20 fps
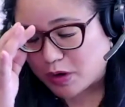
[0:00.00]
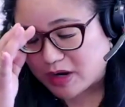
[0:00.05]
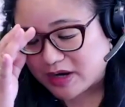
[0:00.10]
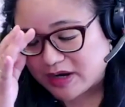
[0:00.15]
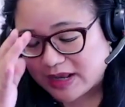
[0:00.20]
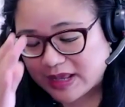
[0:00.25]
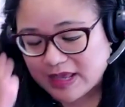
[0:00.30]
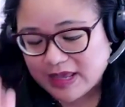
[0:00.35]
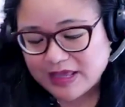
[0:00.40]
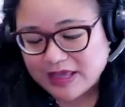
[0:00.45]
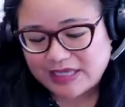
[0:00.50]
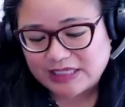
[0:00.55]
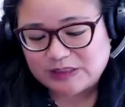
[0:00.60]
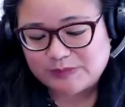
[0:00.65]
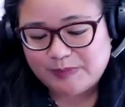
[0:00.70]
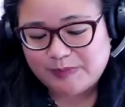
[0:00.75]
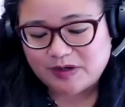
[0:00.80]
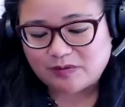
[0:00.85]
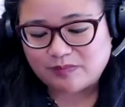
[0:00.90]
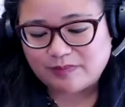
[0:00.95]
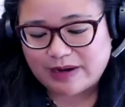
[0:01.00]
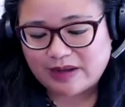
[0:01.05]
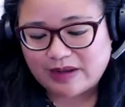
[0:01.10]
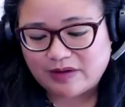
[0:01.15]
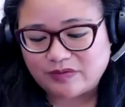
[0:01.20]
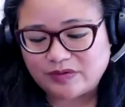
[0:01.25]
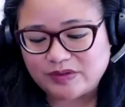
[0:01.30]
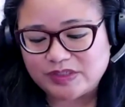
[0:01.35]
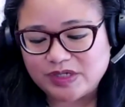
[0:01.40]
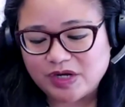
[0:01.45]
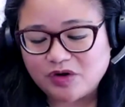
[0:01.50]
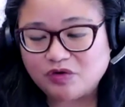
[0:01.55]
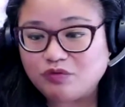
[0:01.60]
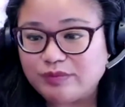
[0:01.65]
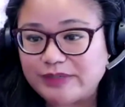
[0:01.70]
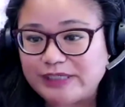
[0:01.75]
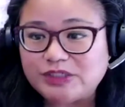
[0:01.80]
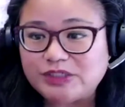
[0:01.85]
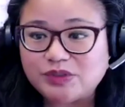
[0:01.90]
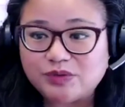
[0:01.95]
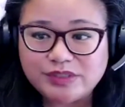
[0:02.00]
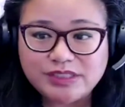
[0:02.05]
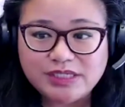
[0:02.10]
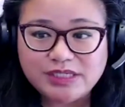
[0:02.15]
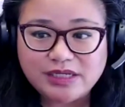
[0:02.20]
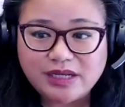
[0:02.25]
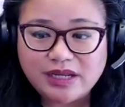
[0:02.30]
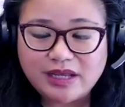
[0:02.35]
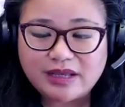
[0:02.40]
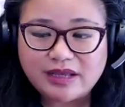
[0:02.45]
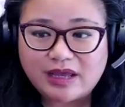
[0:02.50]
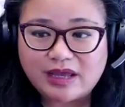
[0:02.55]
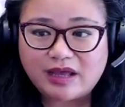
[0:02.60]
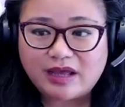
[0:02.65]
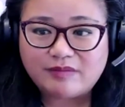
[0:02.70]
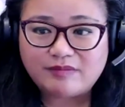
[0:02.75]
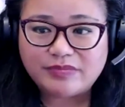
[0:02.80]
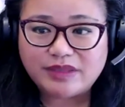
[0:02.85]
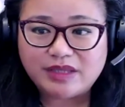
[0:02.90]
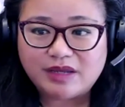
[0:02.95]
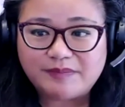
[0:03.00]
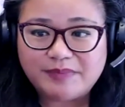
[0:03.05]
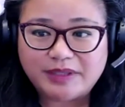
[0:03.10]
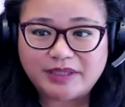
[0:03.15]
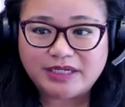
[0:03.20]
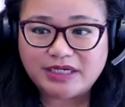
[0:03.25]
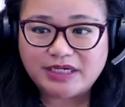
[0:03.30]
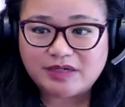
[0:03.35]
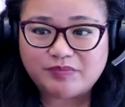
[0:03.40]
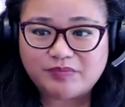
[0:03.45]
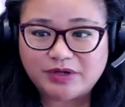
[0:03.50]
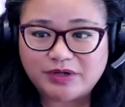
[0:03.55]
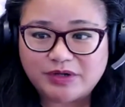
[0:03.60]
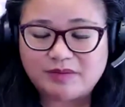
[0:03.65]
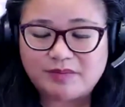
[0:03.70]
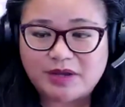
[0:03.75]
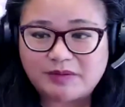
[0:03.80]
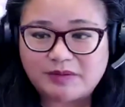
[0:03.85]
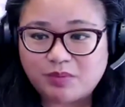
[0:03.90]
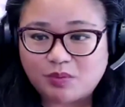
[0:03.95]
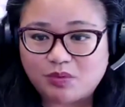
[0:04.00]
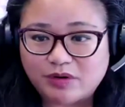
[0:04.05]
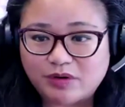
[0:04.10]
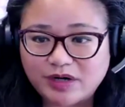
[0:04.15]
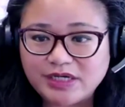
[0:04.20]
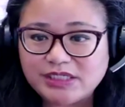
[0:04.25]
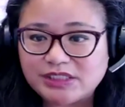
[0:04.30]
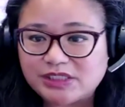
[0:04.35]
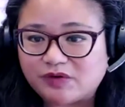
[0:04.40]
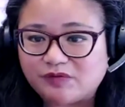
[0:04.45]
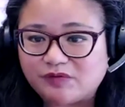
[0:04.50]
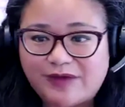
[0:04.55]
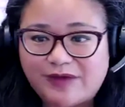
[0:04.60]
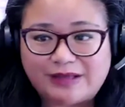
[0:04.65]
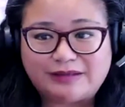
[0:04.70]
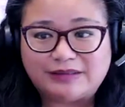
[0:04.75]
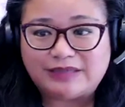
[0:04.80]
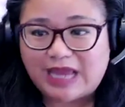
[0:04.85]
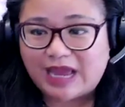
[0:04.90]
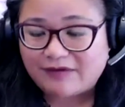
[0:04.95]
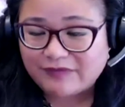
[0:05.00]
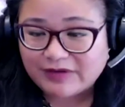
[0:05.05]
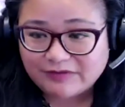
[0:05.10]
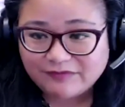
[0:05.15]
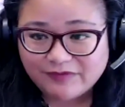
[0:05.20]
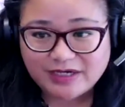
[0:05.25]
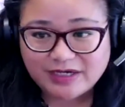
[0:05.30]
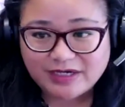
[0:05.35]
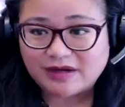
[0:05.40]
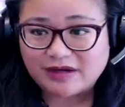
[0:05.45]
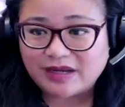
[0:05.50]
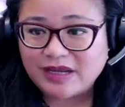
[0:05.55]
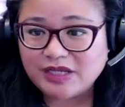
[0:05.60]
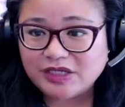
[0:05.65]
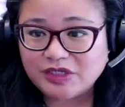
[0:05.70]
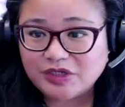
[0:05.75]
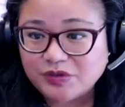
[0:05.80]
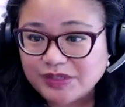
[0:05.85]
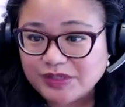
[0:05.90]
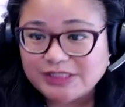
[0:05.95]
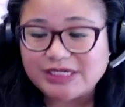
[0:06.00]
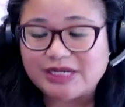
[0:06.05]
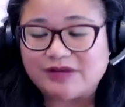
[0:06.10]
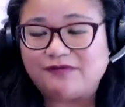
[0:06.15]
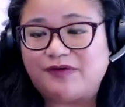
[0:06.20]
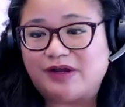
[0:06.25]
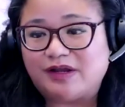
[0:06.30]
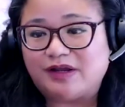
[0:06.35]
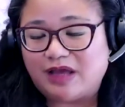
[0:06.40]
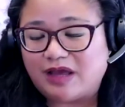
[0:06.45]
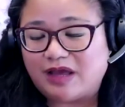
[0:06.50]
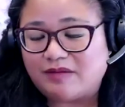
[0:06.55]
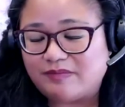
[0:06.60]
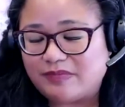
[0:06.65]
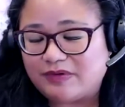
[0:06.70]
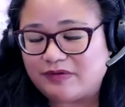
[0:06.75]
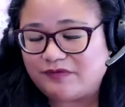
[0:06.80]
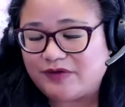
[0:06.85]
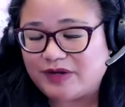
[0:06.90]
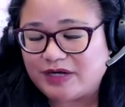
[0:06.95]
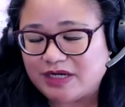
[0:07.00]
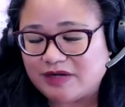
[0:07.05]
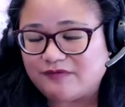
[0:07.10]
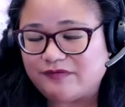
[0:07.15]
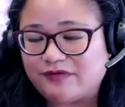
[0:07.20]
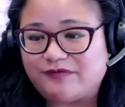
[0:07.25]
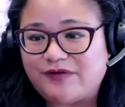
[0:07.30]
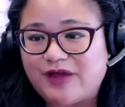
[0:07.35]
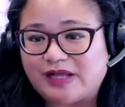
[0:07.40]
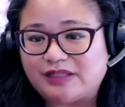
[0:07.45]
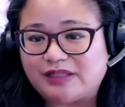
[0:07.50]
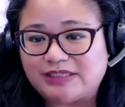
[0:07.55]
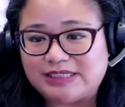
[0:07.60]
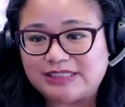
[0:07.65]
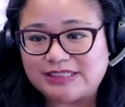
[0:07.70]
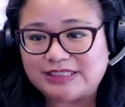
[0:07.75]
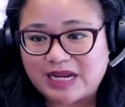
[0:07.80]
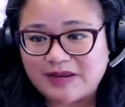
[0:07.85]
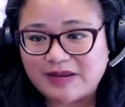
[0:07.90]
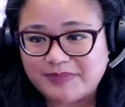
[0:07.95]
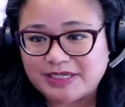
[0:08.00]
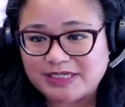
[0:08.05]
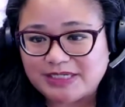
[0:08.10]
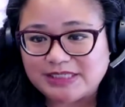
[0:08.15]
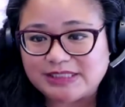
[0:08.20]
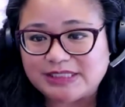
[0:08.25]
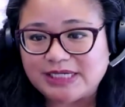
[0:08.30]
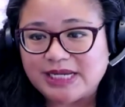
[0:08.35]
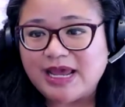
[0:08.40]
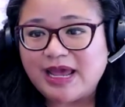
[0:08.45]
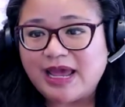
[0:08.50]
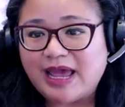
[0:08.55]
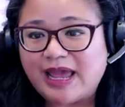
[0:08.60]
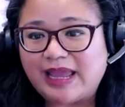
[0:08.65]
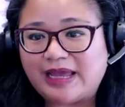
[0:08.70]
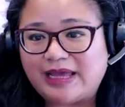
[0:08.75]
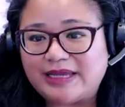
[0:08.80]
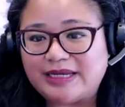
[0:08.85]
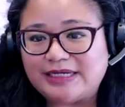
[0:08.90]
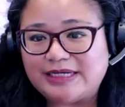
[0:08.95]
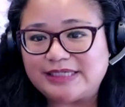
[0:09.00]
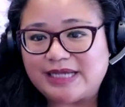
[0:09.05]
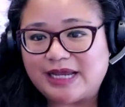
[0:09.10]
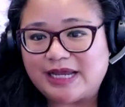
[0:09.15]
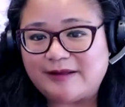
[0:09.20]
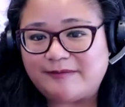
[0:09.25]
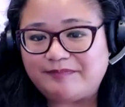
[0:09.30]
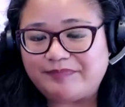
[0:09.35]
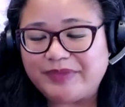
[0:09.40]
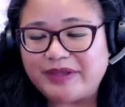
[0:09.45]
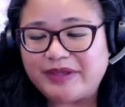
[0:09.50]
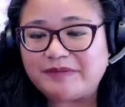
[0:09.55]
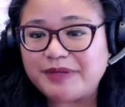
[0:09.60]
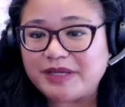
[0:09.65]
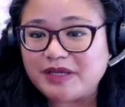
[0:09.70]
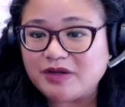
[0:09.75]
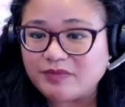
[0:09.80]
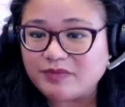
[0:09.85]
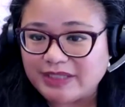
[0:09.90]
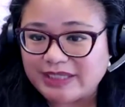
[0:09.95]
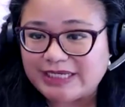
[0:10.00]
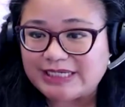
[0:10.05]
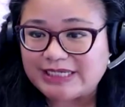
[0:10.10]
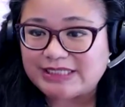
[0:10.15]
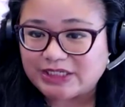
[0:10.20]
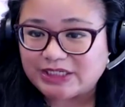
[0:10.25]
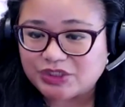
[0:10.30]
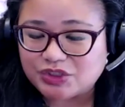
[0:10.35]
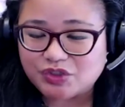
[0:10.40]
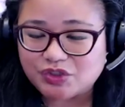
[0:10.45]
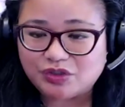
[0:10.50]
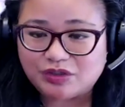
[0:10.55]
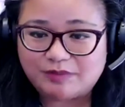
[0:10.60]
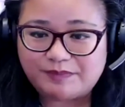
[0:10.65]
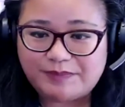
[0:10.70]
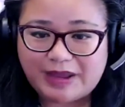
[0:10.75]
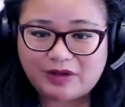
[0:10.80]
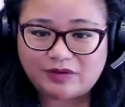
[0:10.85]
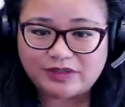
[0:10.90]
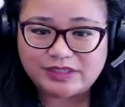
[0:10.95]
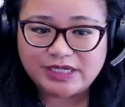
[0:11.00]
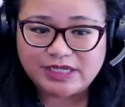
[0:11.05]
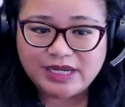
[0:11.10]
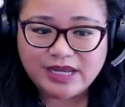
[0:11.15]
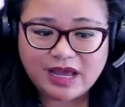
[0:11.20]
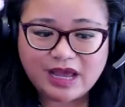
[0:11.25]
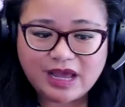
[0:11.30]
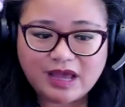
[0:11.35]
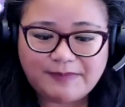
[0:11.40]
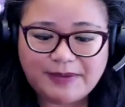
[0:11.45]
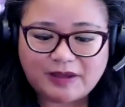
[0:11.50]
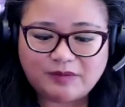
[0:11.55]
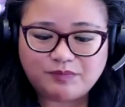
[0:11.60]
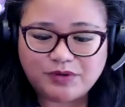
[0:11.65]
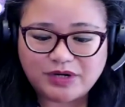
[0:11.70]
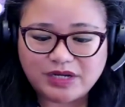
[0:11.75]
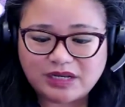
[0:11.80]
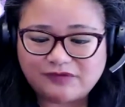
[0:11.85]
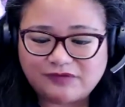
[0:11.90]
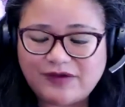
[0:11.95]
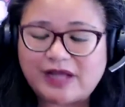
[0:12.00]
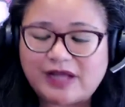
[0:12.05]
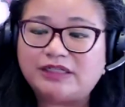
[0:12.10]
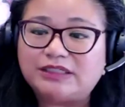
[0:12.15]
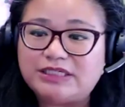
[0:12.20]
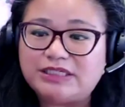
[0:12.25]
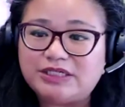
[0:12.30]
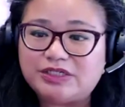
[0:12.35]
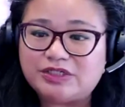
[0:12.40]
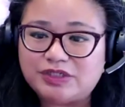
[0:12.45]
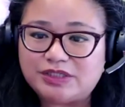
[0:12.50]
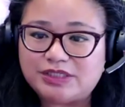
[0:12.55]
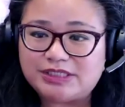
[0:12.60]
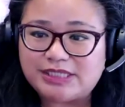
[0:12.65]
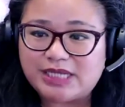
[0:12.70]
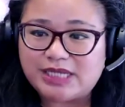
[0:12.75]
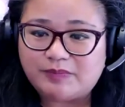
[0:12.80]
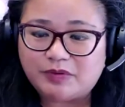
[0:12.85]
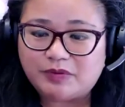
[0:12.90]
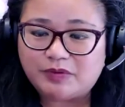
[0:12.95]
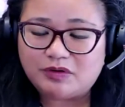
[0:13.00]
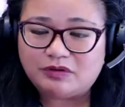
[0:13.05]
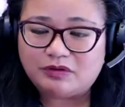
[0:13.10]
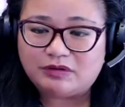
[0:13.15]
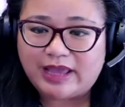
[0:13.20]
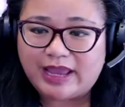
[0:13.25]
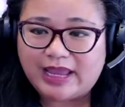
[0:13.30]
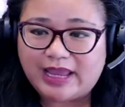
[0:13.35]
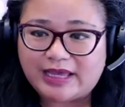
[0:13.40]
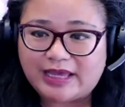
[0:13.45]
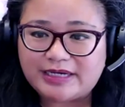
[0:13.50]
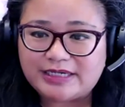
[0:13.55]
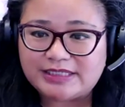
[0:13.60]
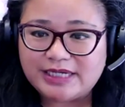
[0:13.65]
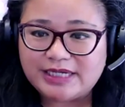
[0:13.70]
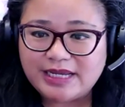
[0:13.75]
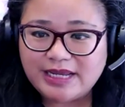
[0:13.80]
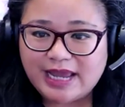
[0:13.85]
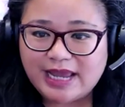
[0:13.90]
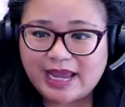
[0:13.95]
work has been around resourcing the ability to bring them on board. So having funding, using funding for faculty stipends, and being really intentional about bringing faculty to the table and